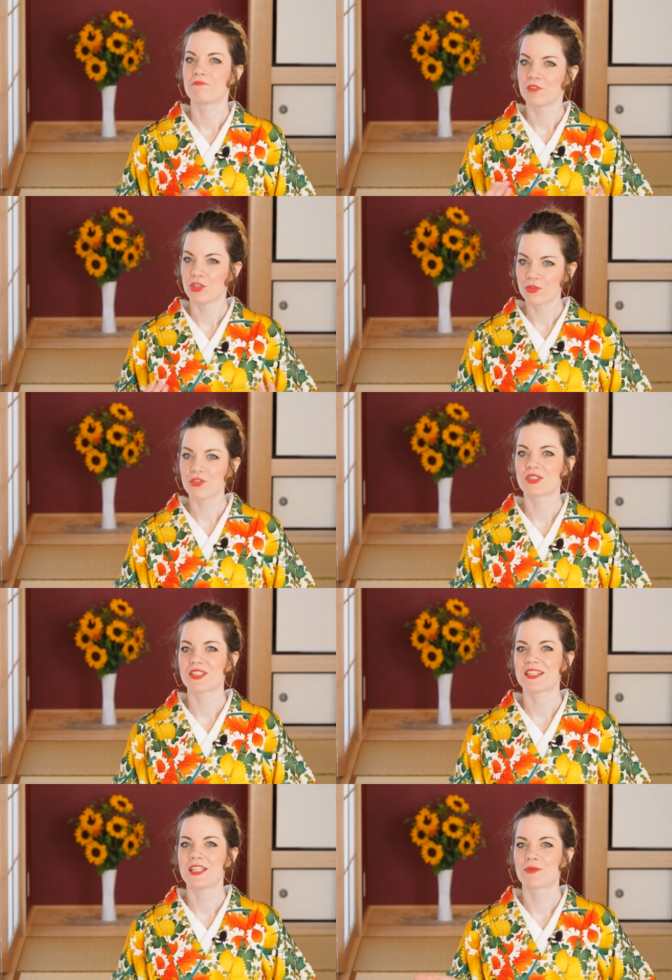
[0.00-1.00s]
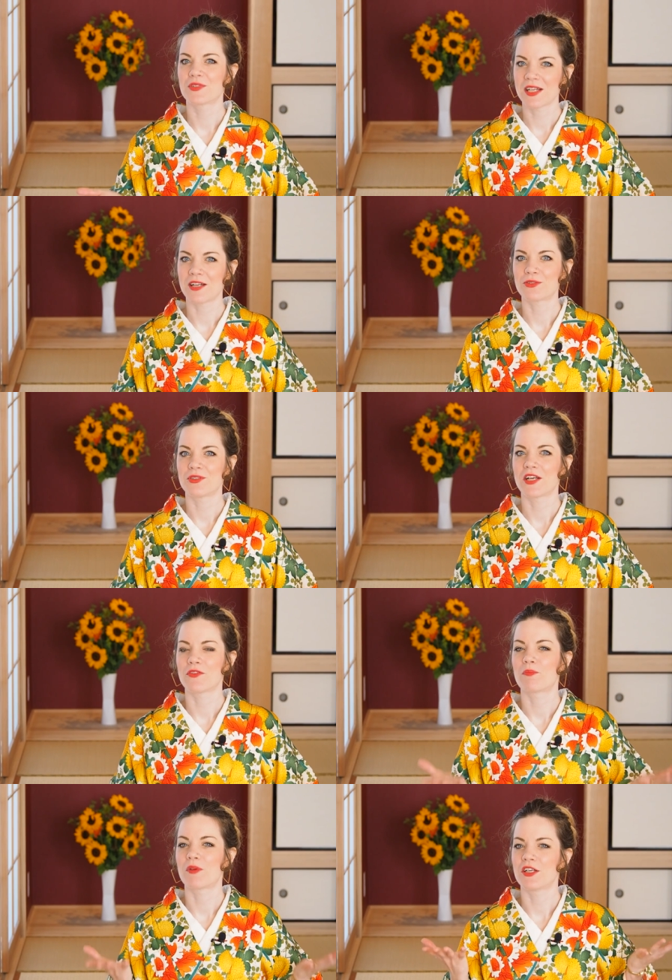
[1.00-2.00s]
usually kimono is held
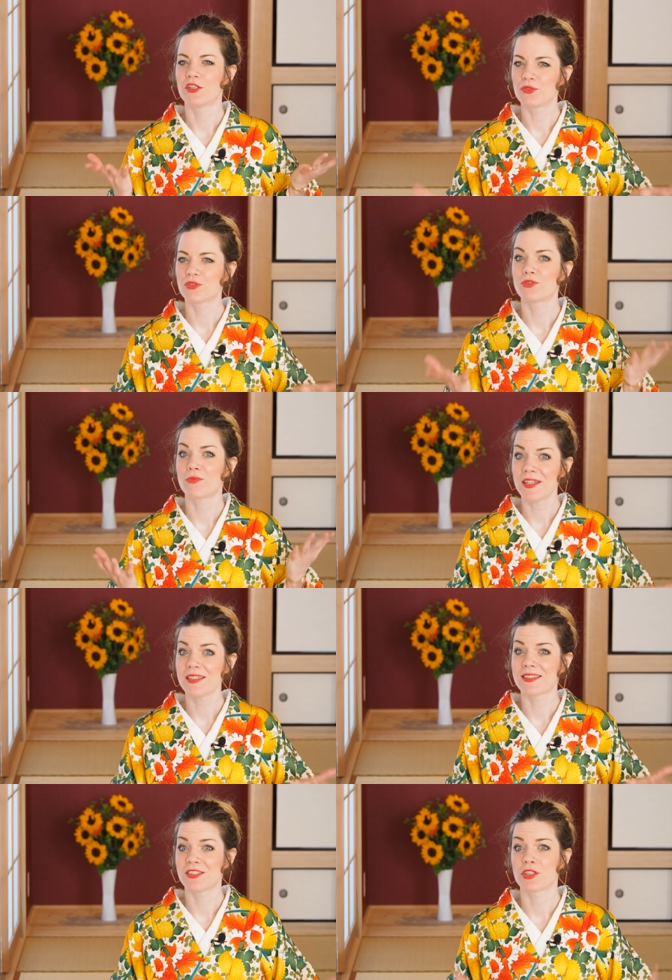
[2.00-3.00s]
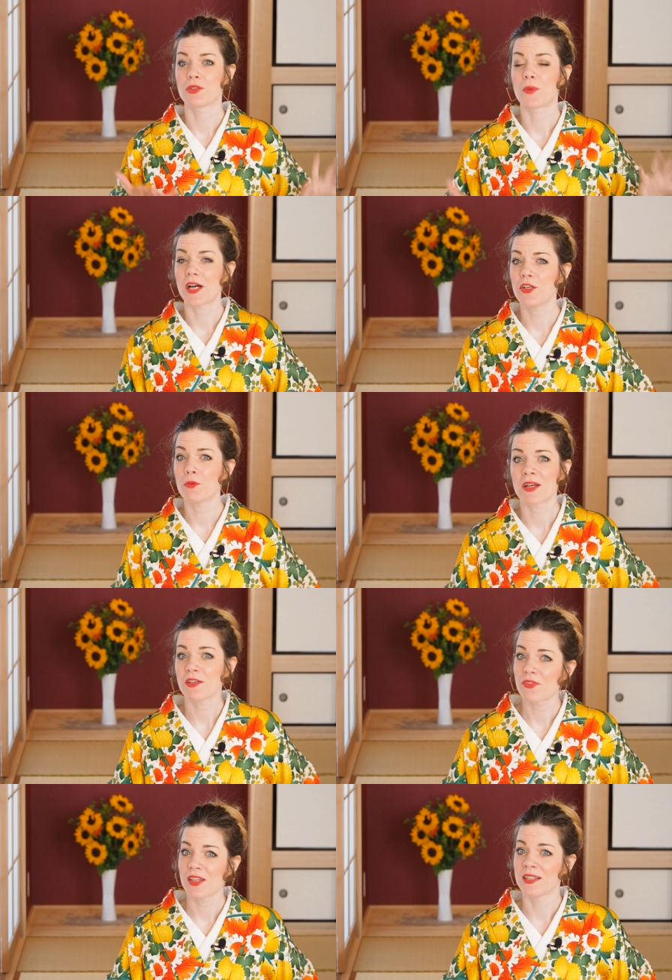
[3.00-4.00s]
together by a usual running stitch. And why, you
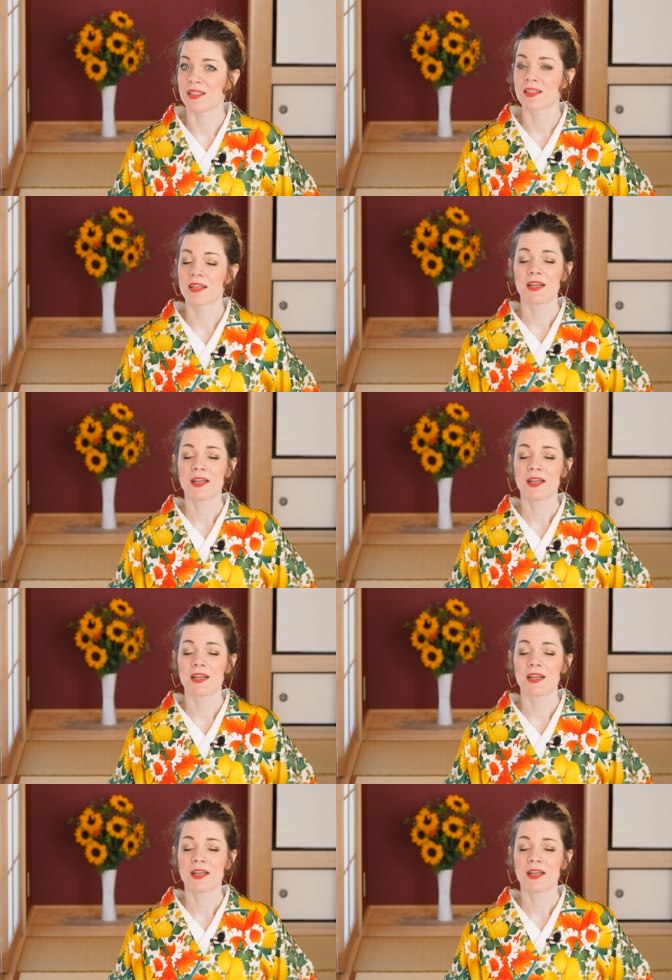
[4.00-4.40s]
might think?